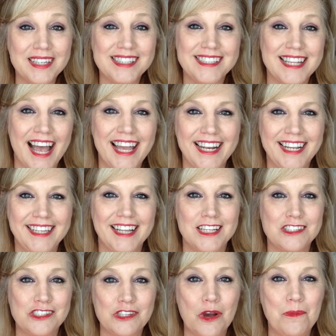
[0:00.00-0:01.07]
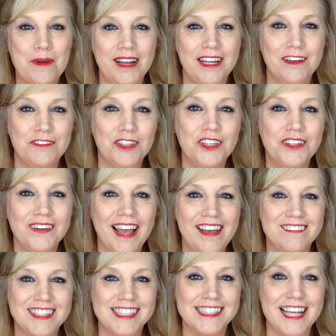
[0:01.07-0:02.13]
excited that so many of you
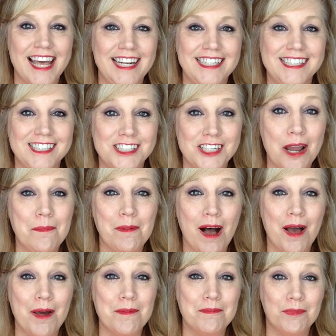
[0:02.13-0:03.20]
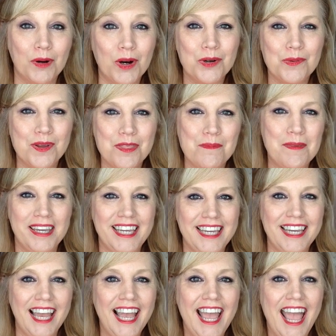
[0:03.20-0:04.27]
have decided to jump on board with
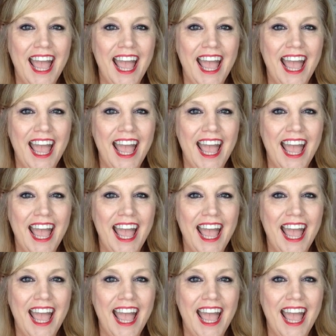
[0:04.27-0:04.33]
me